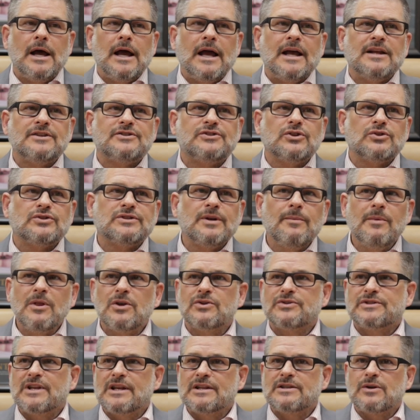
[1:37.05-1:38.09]
And so some of
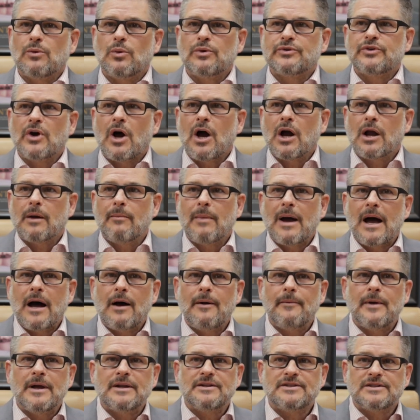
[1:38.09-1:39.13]
those things that we'll talk
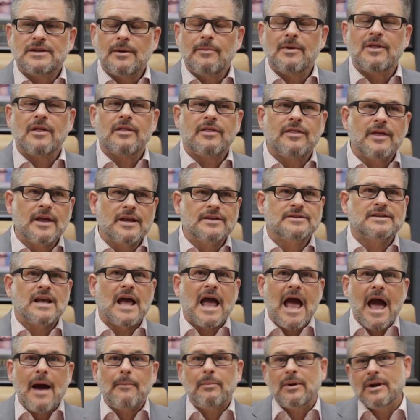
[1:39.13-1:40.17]
about and some of the things that
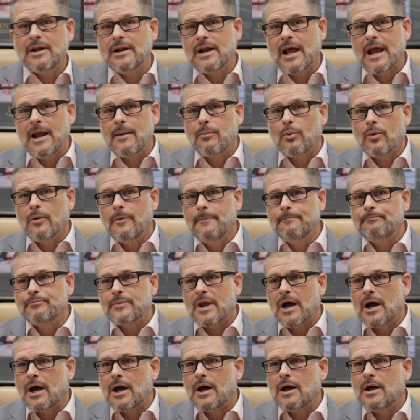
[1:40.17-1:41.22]
happen in April
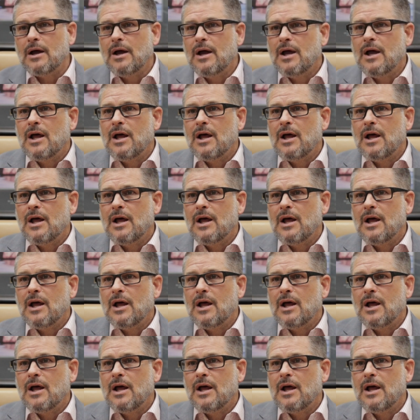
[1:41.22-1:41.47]
and